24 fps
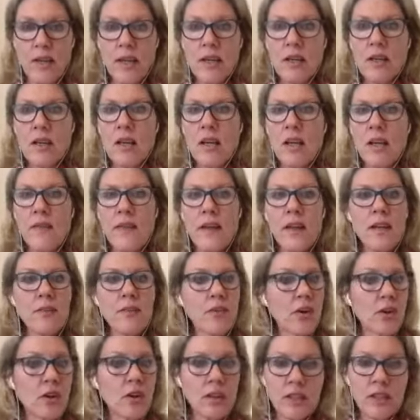And then if
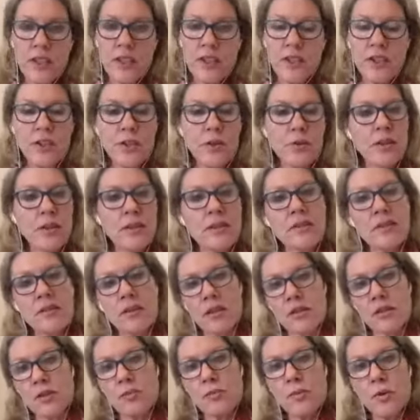you're clear, you can
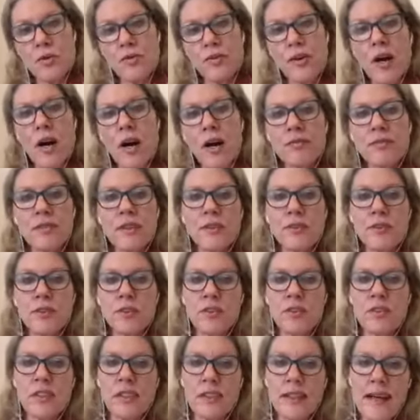start to move off. If you
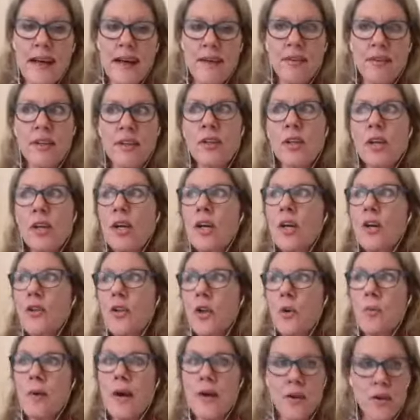still have it,
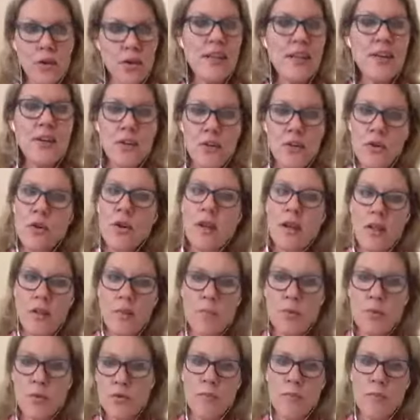you might need to do another
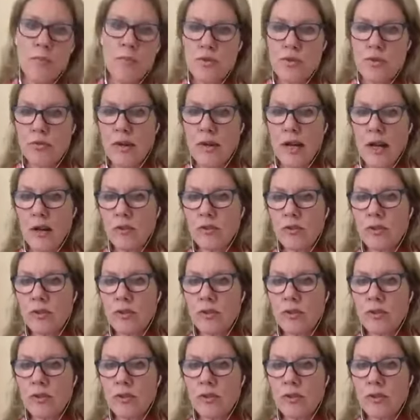booster round